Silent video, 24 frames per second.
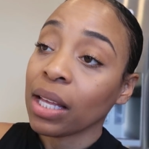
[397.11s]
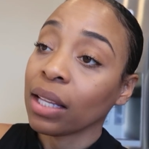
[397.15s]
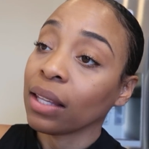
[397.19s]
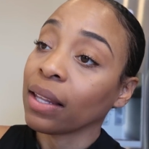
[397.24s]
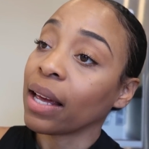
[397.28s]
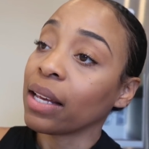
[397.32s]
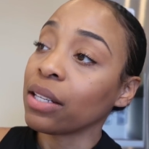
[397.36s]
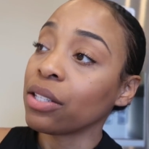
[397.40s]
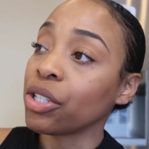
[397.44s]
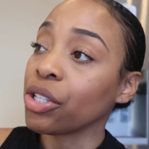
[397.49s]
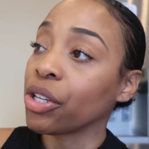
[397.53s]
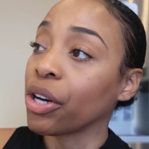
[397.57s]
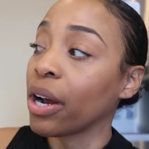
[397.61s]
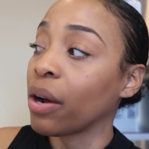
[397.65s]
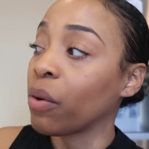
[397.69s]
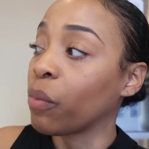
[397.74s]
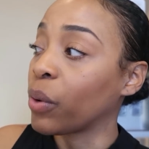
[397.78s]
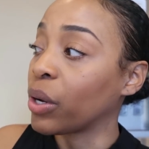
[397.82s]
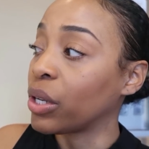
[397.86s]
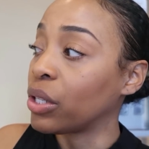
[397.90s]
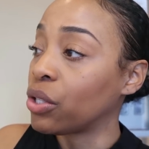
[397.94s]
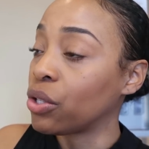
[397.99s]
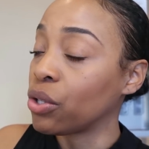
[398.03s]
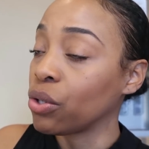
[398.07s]
Last year I
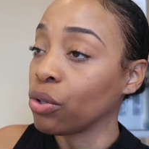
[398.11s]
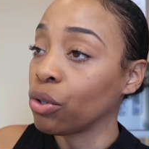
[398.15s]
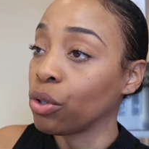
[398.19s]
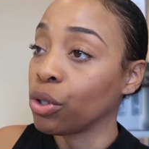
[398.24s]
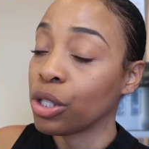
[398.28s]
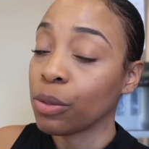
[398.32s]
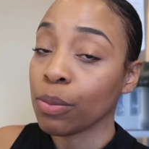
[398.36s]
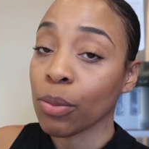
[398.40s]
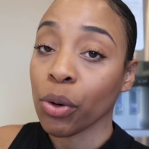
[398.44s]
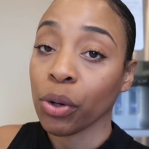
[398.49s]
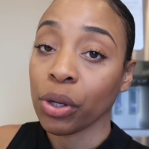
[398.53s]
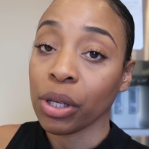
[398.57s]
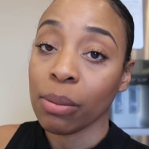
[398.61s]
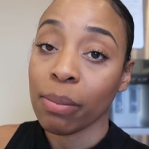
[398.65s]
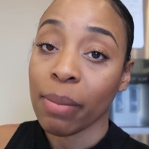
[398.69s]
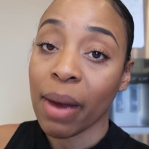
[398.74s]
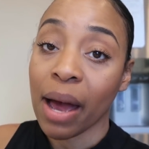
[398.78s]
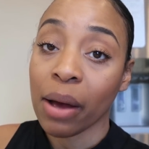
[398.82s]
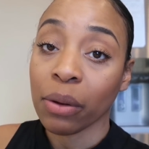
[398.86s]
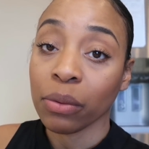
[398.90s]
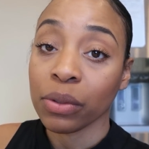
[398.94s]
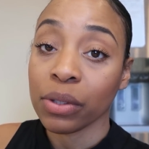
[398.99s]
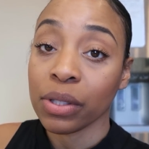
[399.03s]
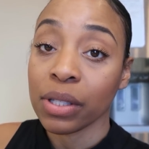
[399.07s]
went to the Smoky
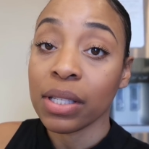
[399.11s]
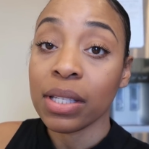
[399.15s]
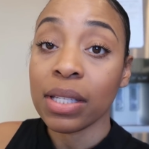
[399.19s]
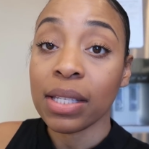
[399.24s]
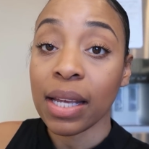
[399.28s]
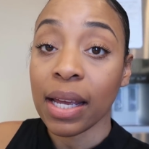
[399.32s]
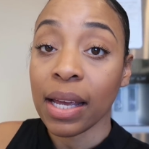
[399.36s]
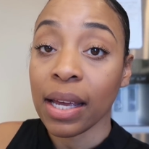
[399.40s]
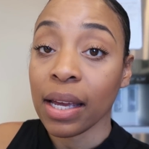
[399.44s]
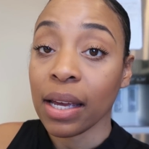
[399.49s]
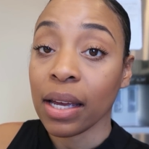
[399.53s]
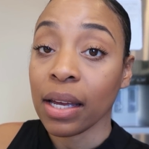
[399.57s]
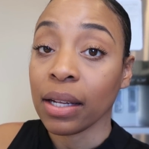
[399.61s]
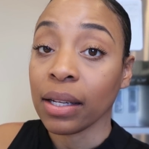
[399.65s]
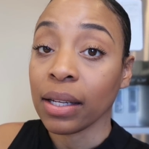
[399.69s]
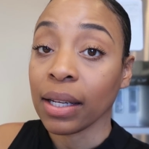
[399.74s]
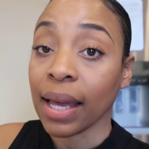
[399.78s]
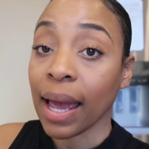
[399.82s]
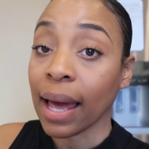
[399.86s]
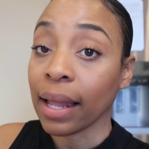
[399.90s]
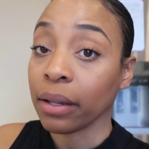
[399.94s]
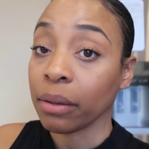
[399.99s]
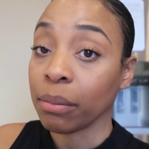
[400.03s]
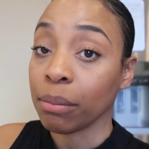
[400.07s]
Mountains in
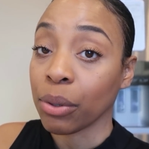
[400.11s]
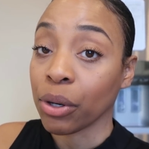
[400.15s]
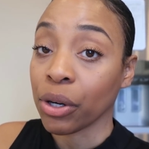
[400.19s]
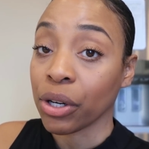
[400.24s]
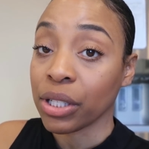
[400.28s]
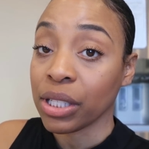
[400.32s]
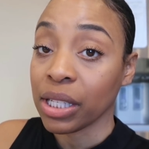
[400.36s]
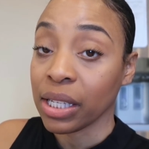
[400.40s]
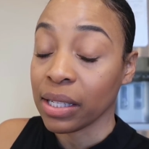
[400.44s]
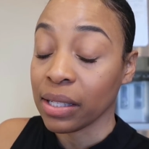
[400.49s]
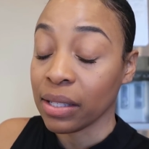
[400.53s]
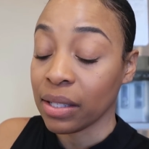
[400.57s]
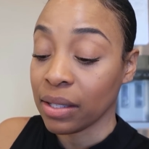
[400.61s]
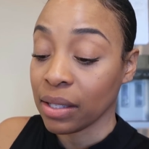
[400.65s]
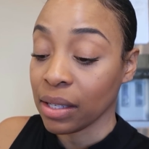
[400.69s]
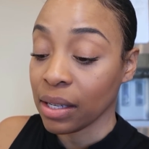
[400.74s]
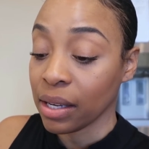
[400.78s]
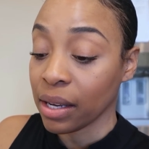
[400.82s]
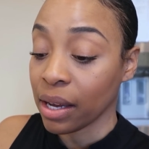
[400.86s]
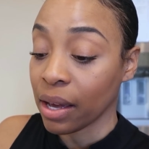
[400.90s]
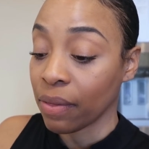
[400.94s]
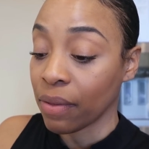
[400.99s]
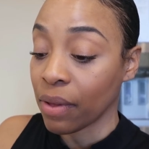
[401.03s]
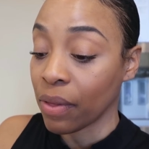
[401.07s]
Gatlinburg,
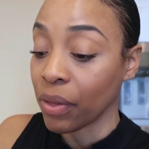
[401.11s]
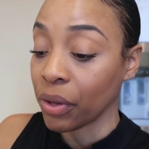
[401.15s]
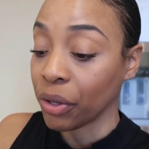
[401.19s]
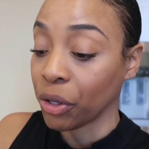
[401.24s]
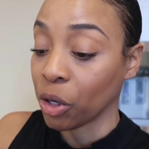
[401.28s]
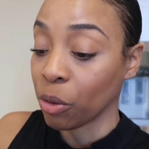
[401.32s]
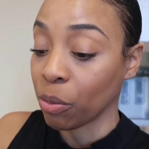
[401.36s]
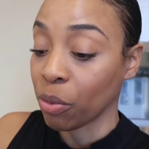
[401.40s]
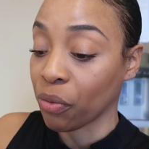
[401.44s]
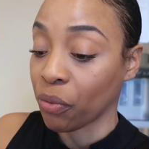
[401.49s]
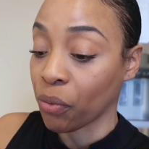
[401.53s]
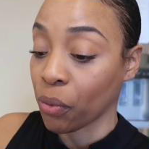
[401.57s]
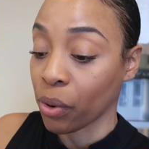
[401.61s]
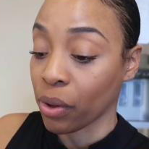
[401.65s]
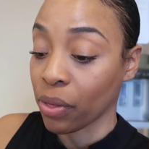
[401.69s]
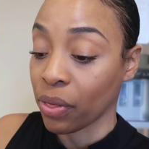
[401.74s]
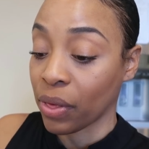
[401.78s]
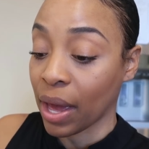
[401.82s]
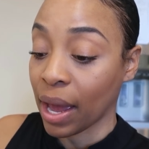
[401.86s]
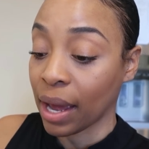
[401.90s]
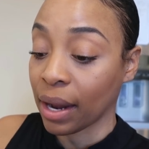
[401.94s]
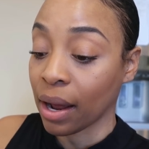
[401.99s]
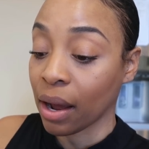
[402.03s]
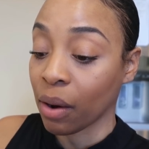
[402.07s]
Tennessee, and then the year before
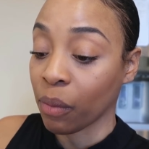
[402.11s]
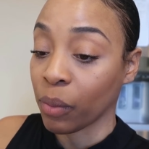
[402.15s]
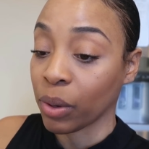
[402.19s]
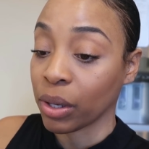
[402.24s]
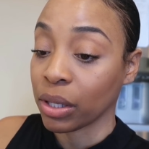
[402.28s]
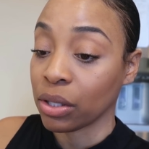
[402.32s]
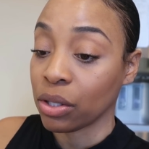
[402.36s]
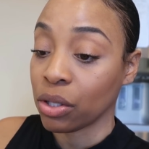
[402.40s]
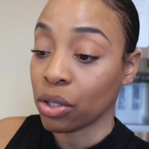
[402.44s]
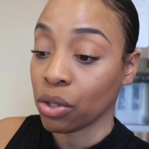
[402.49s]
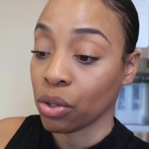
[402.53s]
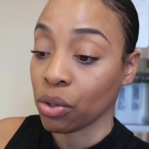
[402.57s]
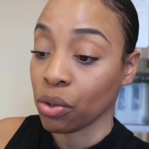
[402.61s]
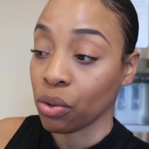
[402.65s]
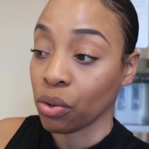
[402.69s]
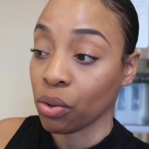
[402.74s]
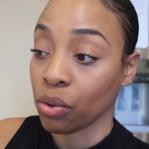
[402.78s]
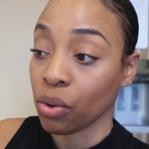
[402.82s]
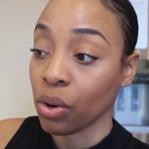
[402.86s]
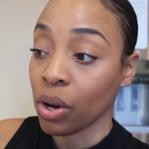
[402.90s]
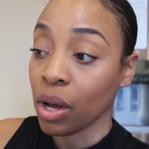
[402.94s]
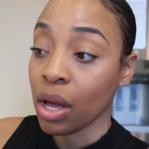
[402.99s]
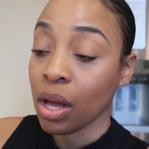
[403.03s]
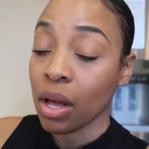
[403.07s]
that I went
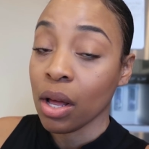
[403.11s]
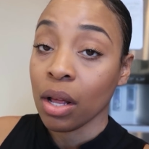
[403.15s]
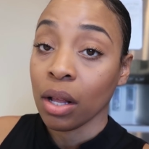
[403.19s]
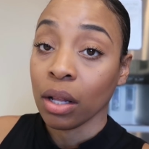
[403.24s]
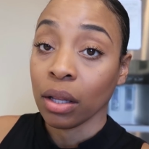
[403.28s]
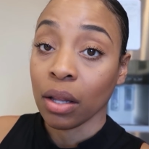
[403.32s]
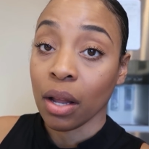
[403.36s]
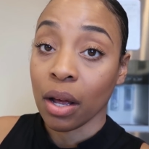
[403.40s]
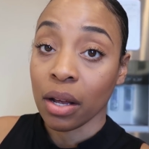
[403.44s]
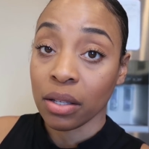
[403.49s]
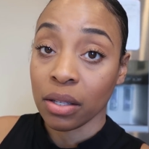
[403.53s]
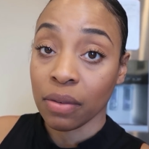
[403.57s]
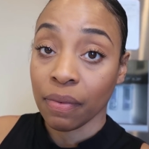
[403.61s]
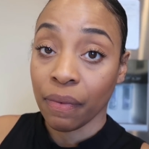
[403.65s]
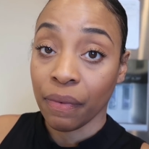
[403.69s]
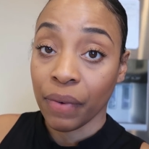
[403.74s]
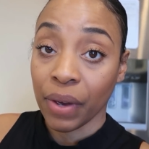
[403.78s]
to Las